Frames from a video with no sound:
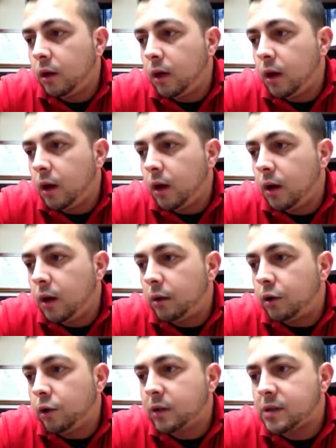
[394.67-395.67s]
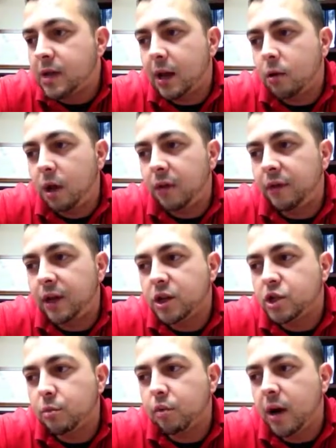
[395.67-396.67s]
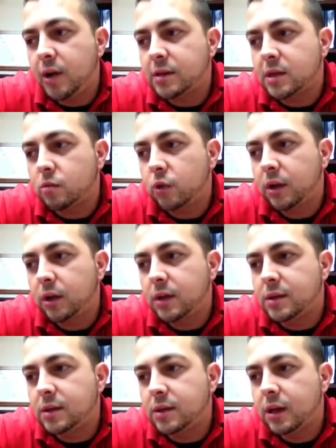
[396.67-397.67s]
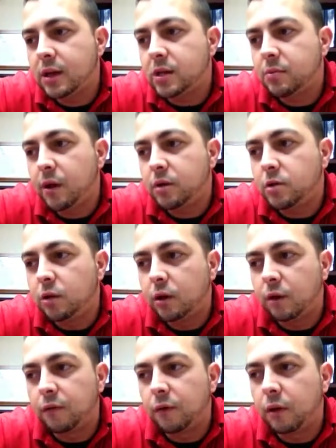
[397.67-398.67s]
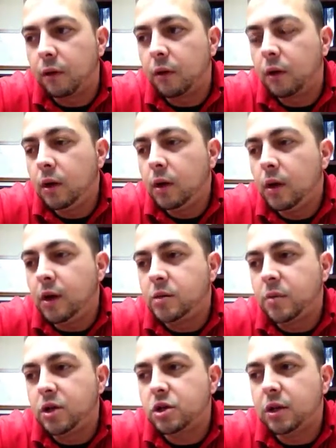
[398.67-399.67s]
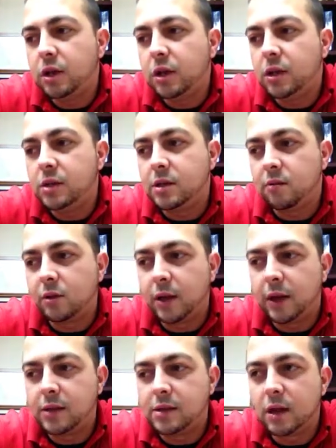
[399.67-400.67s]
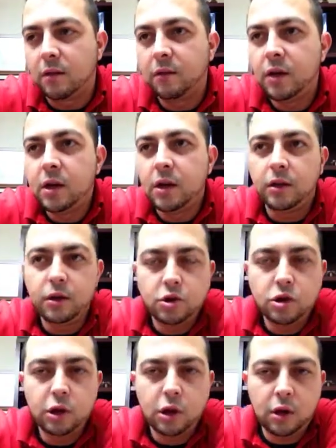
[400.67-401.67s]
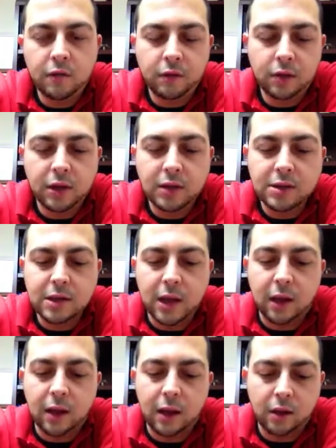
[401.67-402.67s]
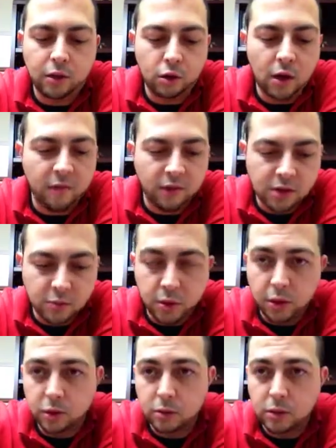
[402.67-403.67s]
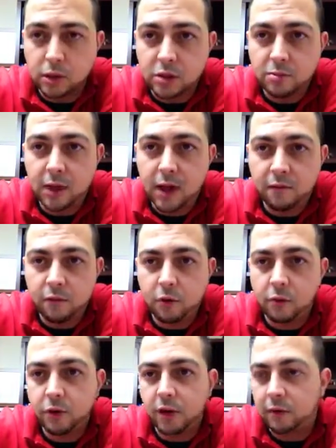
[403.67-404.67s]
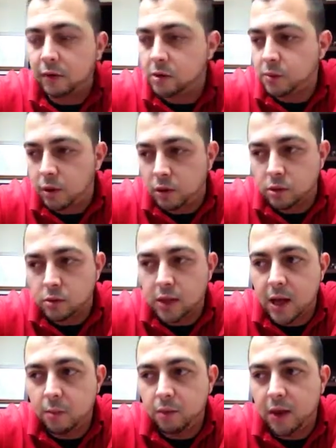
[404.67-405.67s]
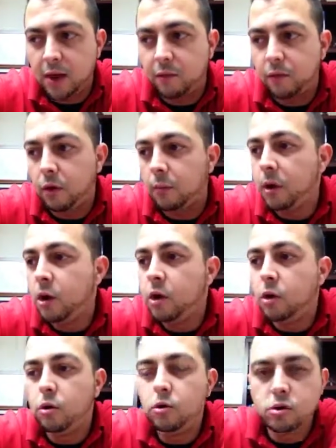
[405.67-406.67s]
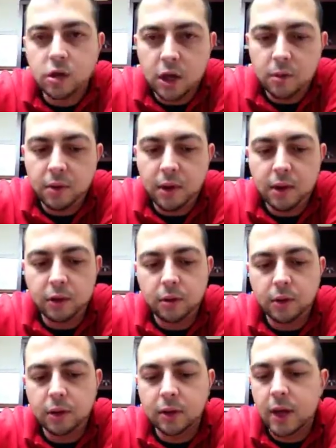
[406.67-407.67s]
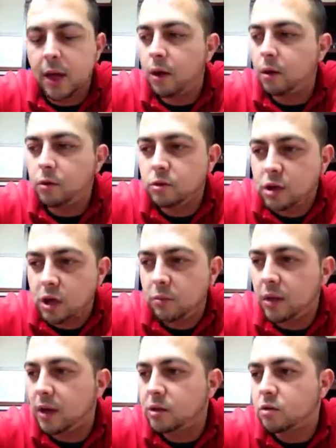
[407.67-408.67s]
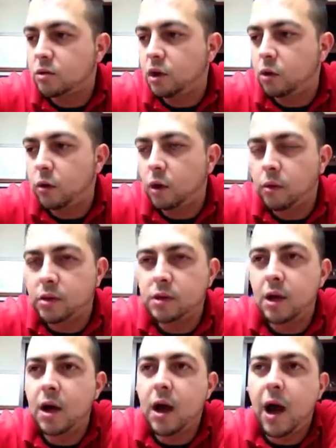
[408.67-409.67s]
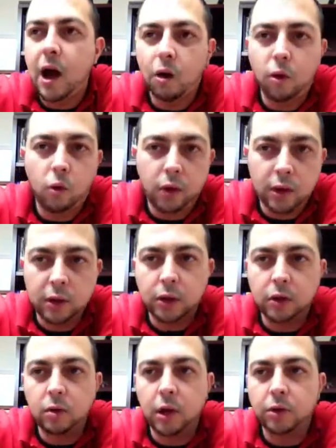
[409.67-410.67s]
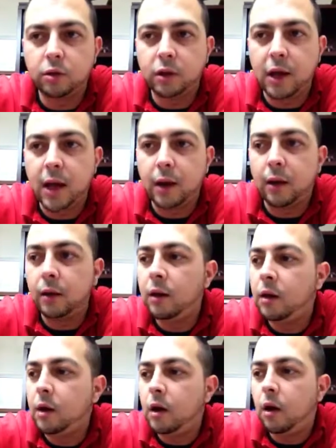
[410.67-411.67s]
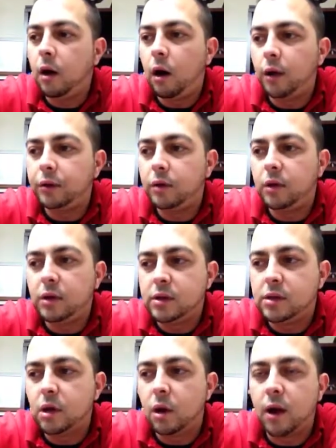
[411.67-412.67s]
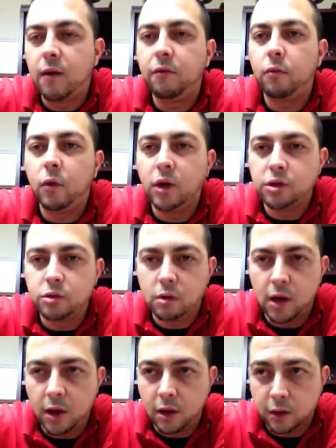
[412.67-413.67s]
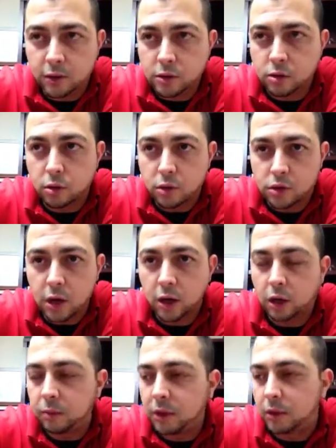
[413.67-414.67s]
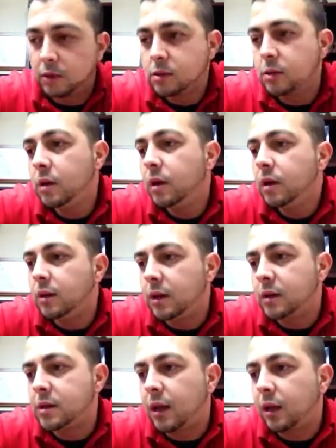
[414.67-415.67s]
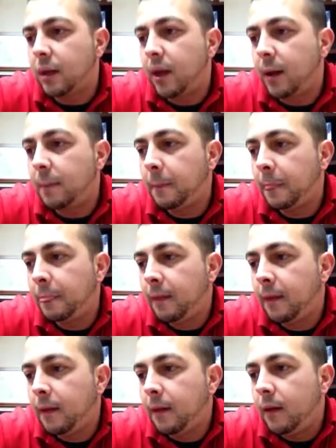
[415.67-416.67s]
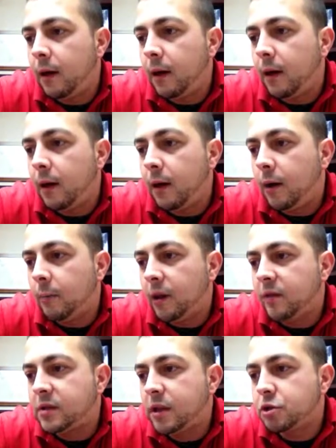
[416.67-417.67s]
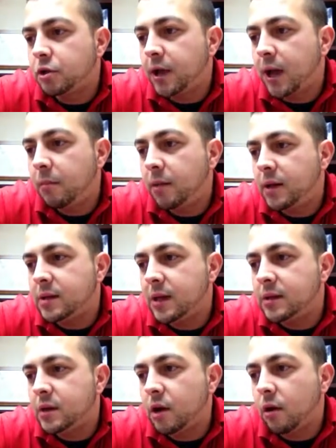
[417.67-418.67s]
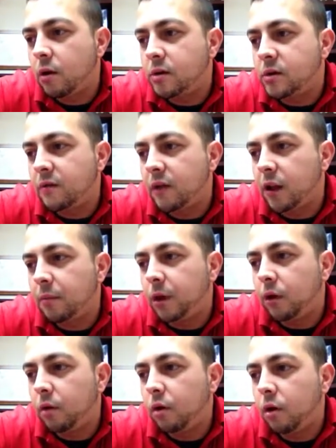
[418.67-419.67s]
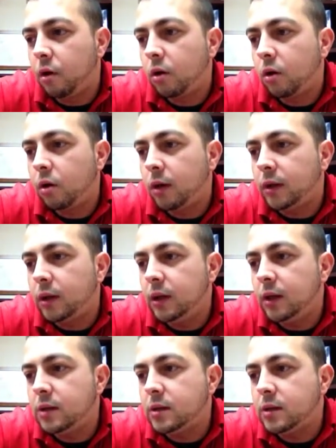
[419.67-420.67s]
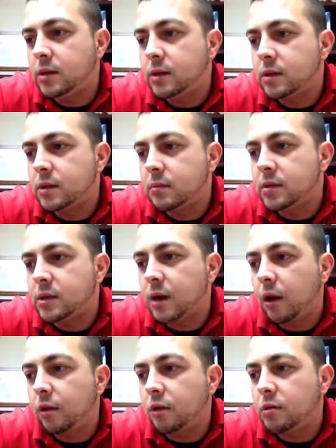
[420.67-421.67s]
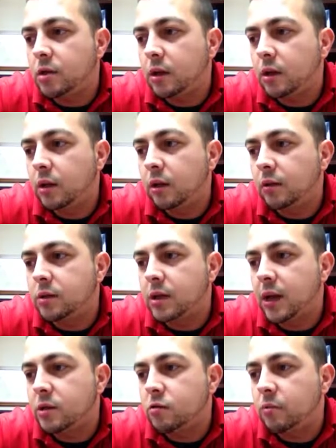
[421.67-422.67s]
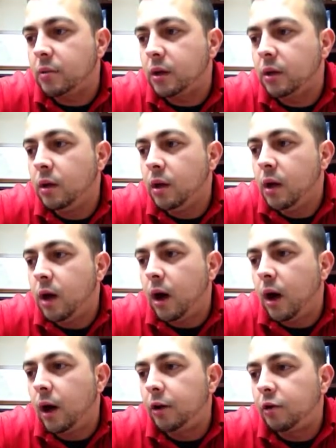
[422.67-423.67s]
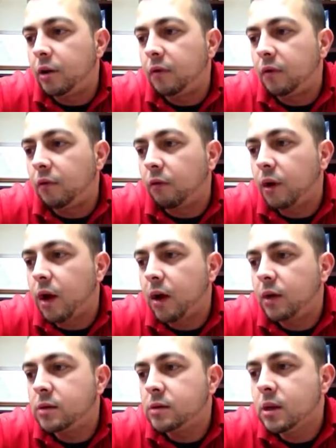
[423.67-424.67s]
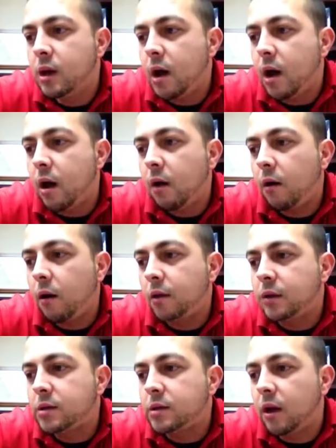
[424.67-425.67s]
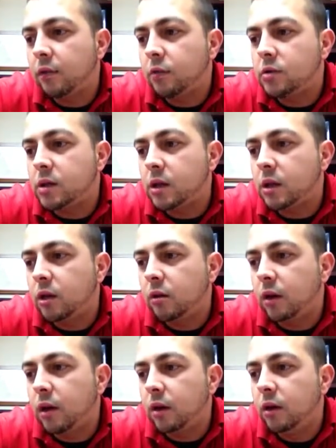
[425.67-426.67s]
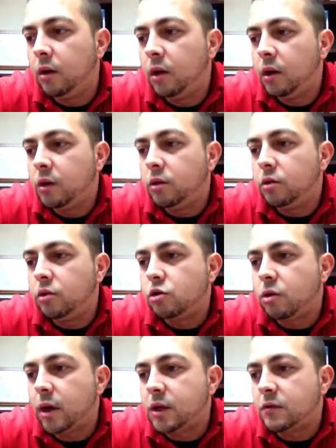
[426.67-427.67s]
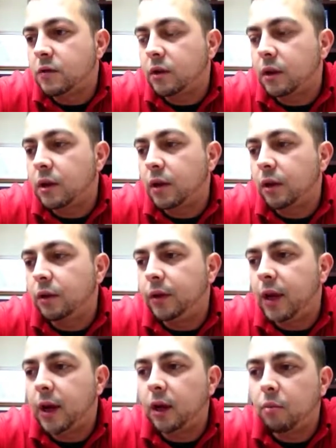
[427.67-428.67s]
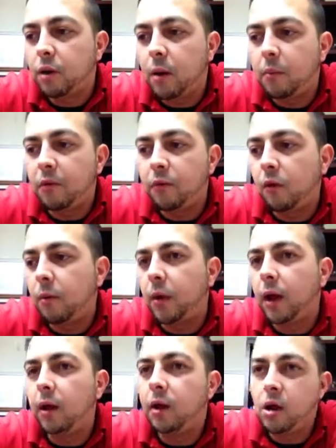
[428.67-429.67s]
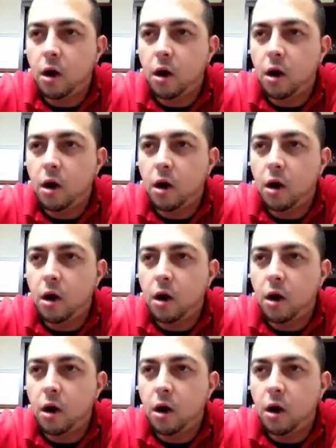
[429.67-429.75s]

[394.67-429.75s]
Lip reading: During site qualification process, what does study sponsor look for, especially EDC-related stuff? They usually look for things like, do you have experience with this platform? Do you have experience with that platform? Who's going to be entering the data? Who's going to be answering the queries? How quickly do you enter data onto the ECRF once you get it on the source documents? Things like that. If central database at CRO is developed on Oracle and the EDC systems are used in clinical sites will be 100 different varieties, how are all these softwares integrated to transfer the clinical data in a proper format?